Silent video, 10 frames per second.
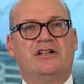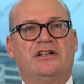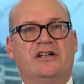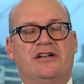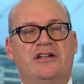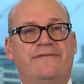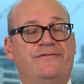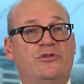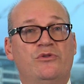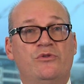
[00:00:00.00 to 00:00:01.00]

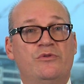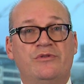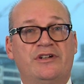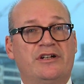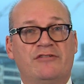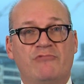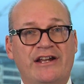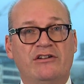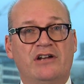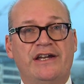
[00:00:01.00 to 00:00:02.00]
If you can
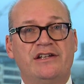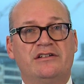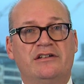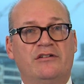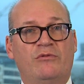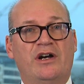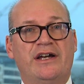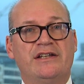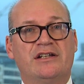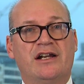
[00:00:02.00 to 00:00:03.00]
regulate in a
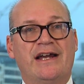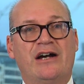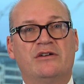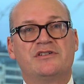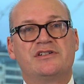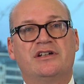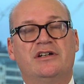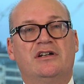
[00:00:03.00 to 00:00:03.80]
way that allows